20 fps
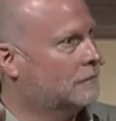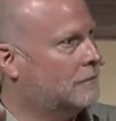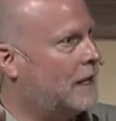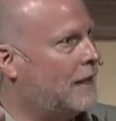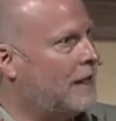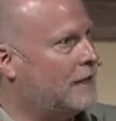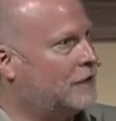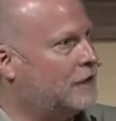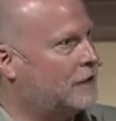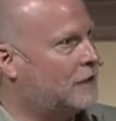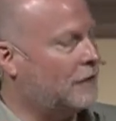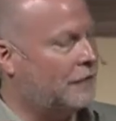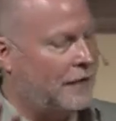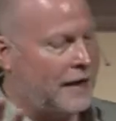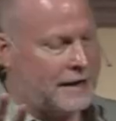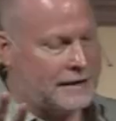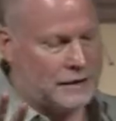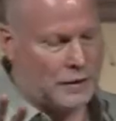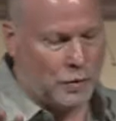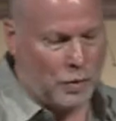Now that's just a
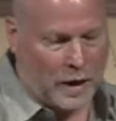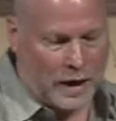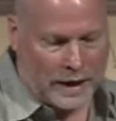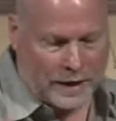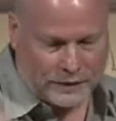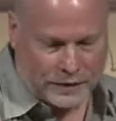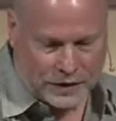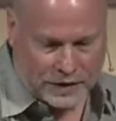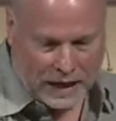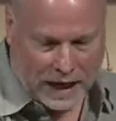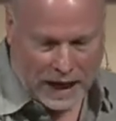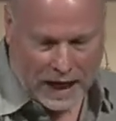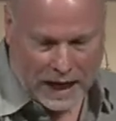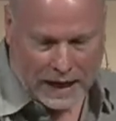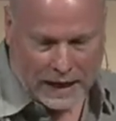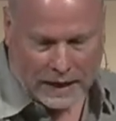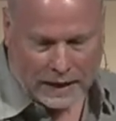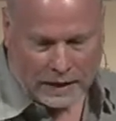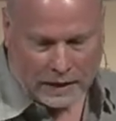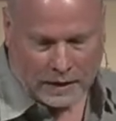fancy way of
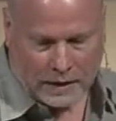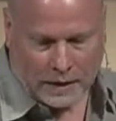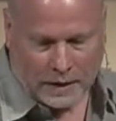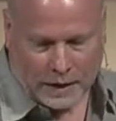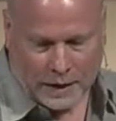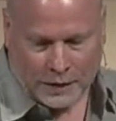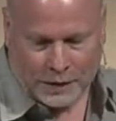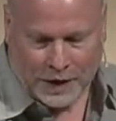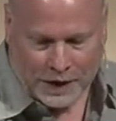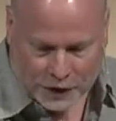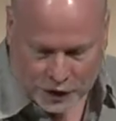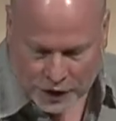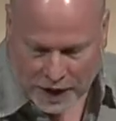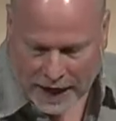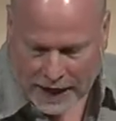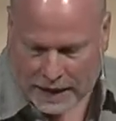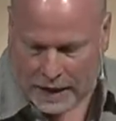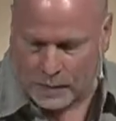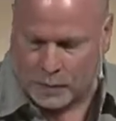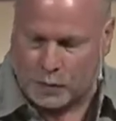saying that
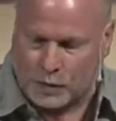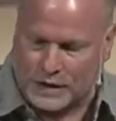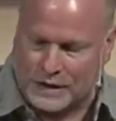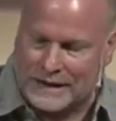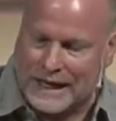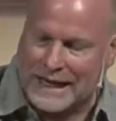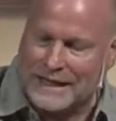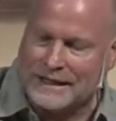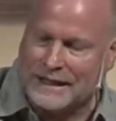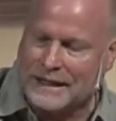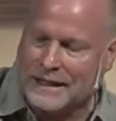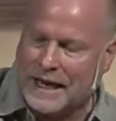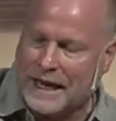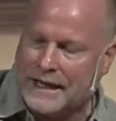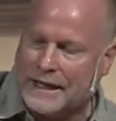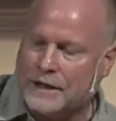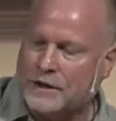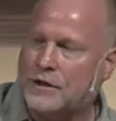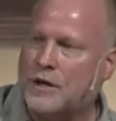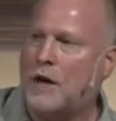Jacob was
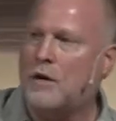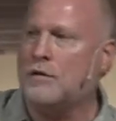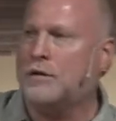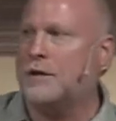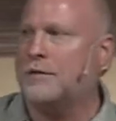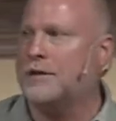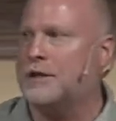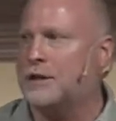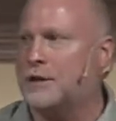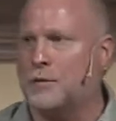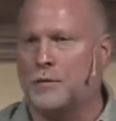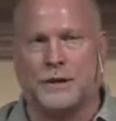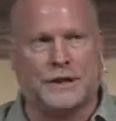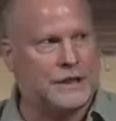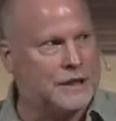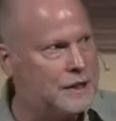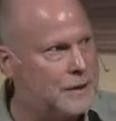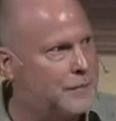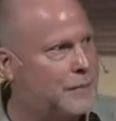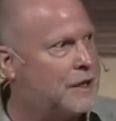designating Joseph as the
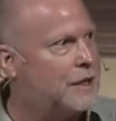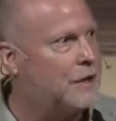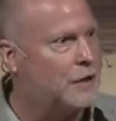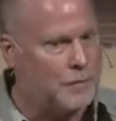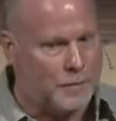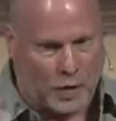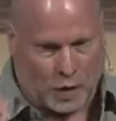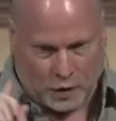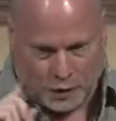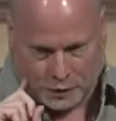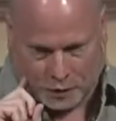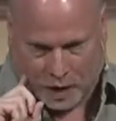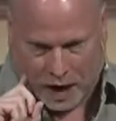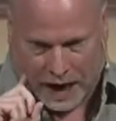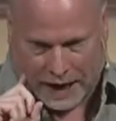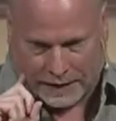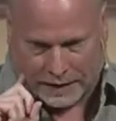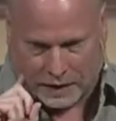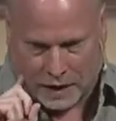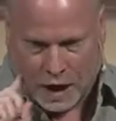recipient of the
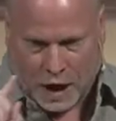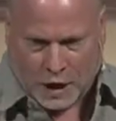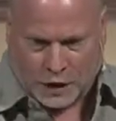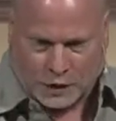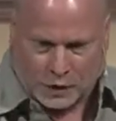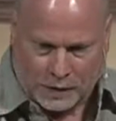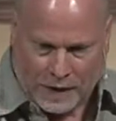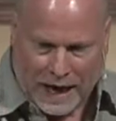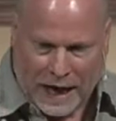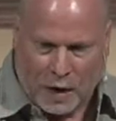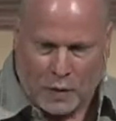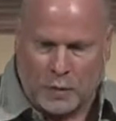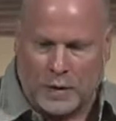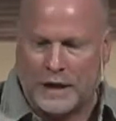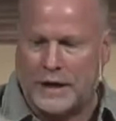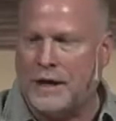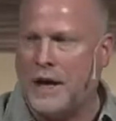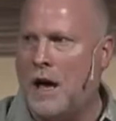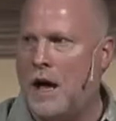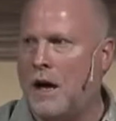birthright. So now
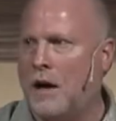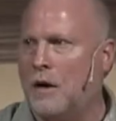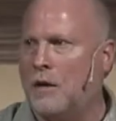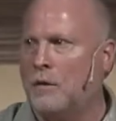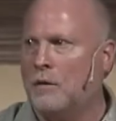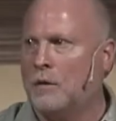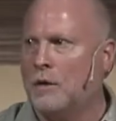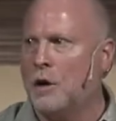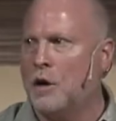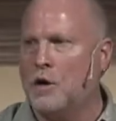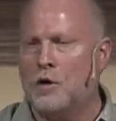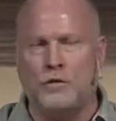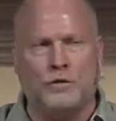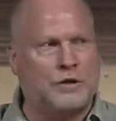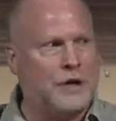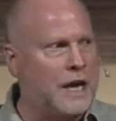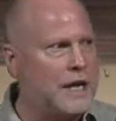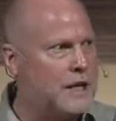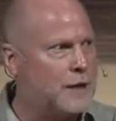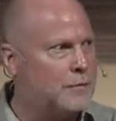we know who
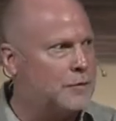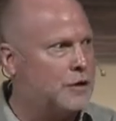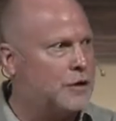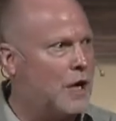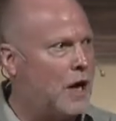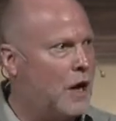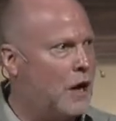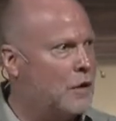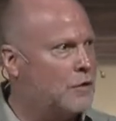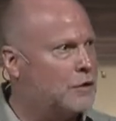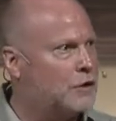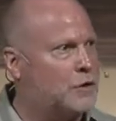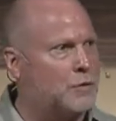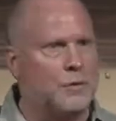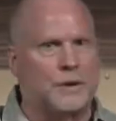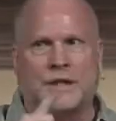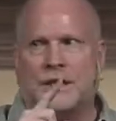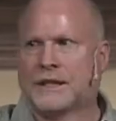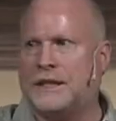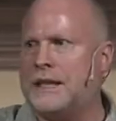Jacob chose to
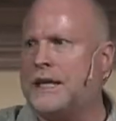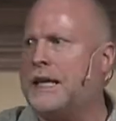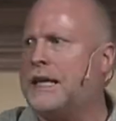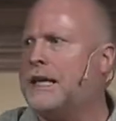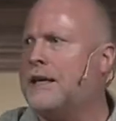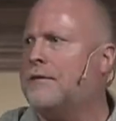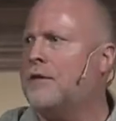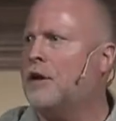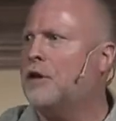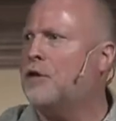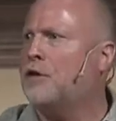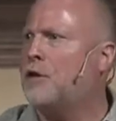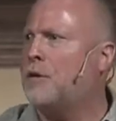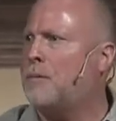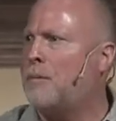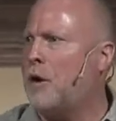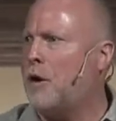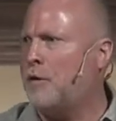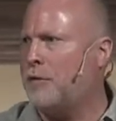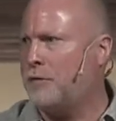receive the
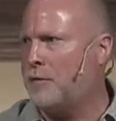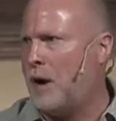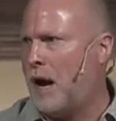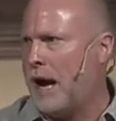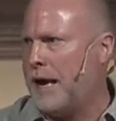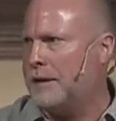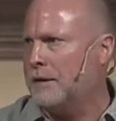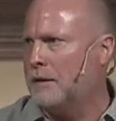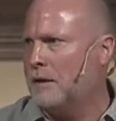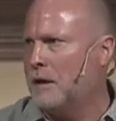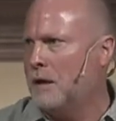birthright.